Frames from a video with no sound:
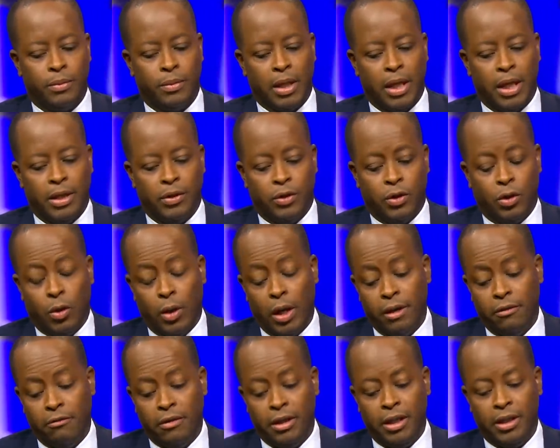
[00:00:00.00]
And so I
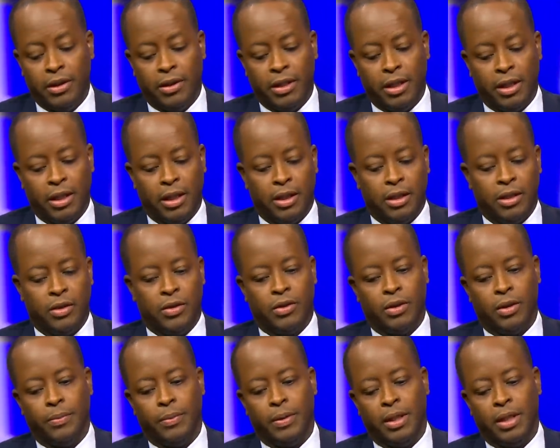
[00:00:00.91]
really think that it's
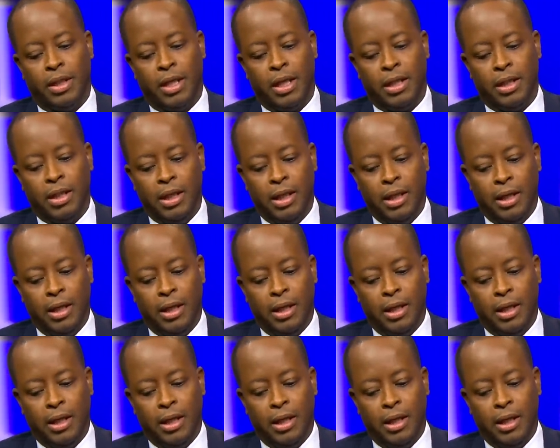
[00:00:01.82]
something that